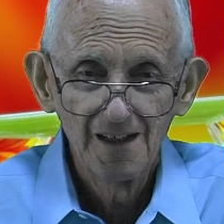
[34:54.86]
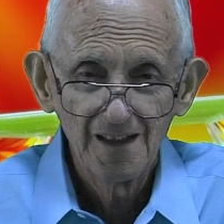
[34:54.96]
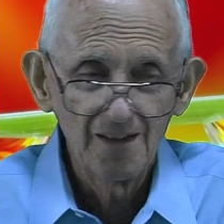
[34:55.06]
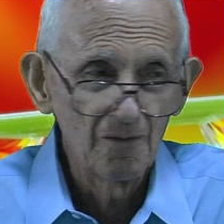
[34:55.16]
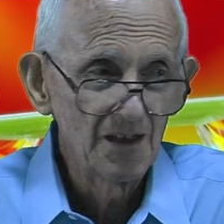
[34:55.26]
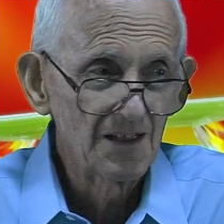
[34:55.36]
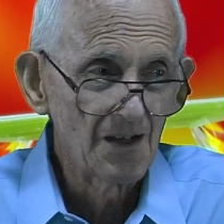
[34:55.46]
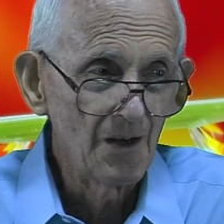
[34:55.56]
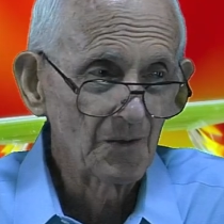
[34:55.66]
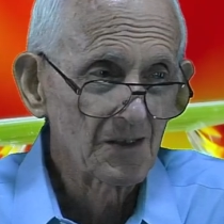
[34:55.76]
yeah.
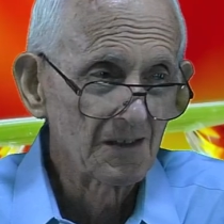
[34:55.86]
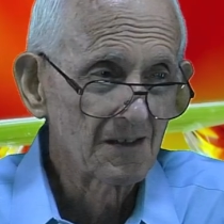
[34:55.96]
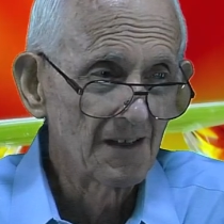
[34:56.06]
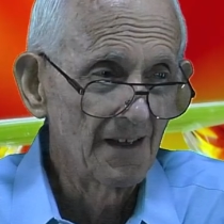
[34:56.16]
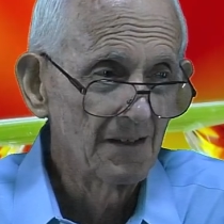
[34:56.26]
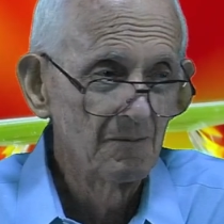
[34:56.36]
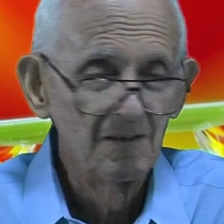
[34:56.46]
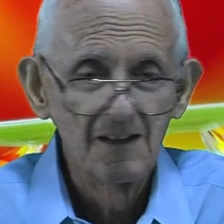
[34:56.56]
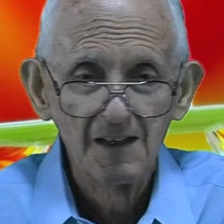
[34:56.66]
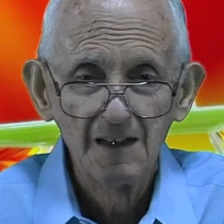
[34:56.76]
Results the same.
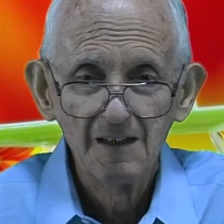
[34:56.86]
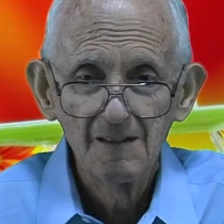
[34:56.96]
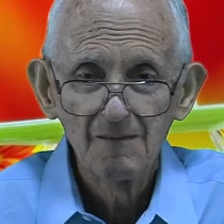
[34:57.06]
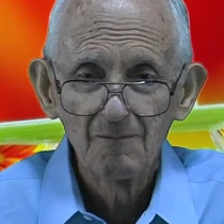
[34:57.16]
Yeah.